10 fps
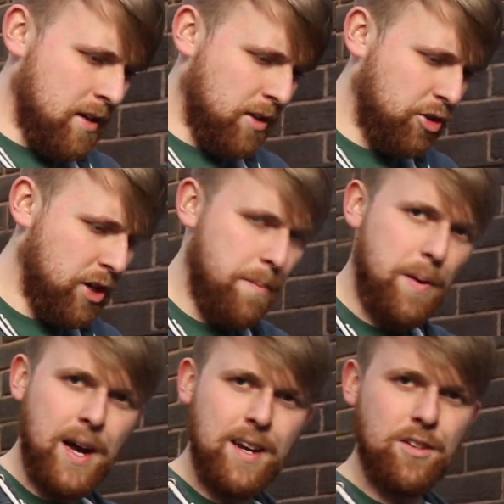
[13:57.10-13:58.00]
chip
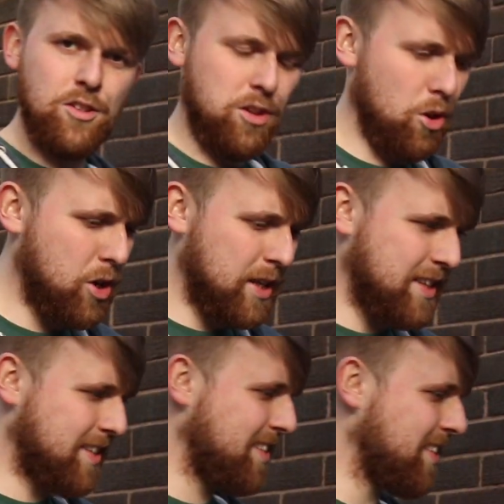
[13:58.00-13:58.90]
pan, and just look at the
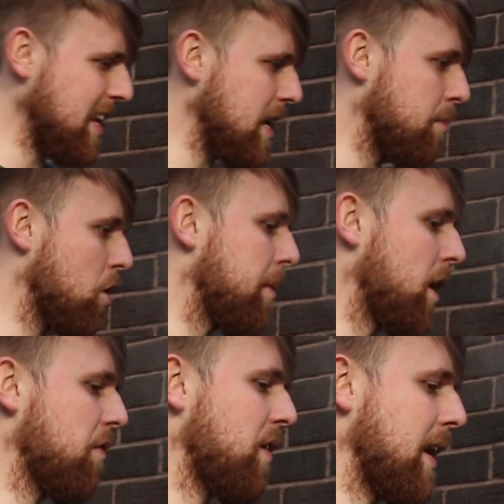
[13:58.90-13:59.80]
steam coming
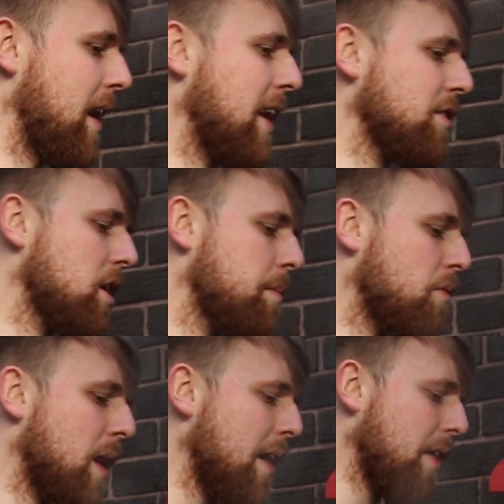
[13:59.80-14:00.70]
off that. Now that's going to be
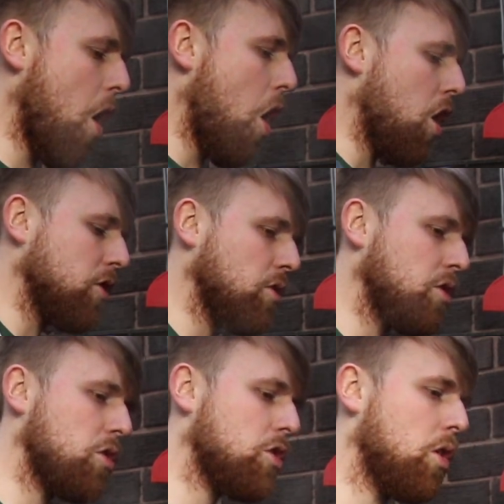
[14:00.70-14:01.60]
rather hot
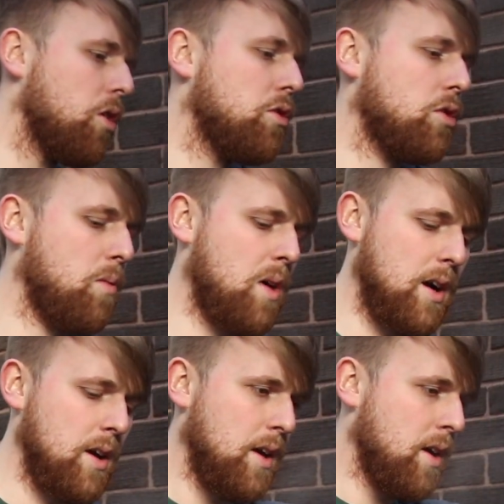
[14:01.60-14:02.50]
to touch, so
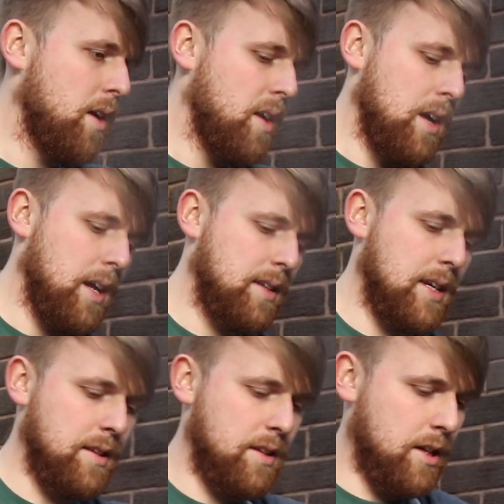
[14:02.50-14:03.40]
what I
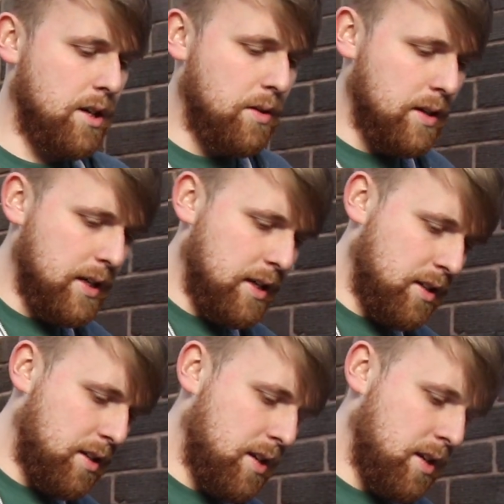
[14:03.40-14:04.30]
tend to do
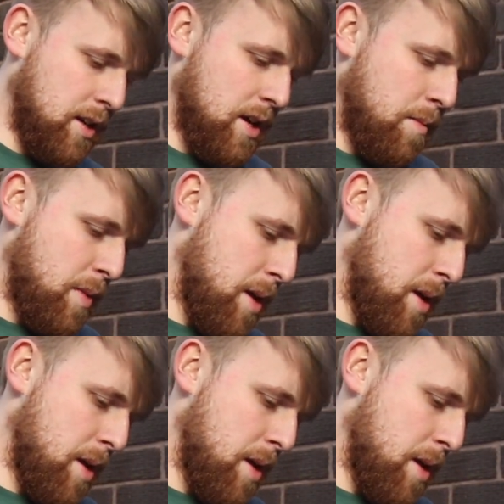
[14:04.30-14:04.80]
is be